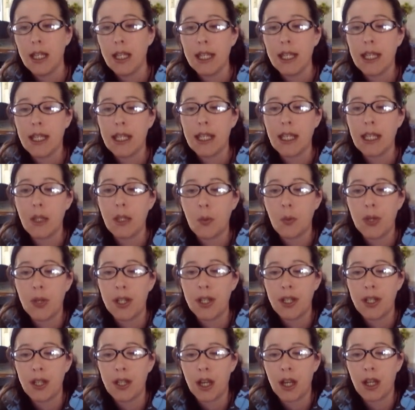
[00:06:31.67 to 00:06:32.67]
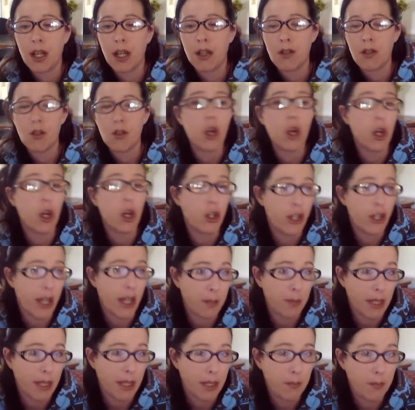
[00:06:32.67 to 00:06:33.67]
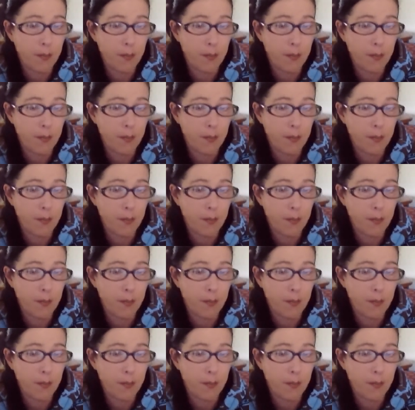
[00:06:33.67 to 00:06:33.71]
he would charge at me,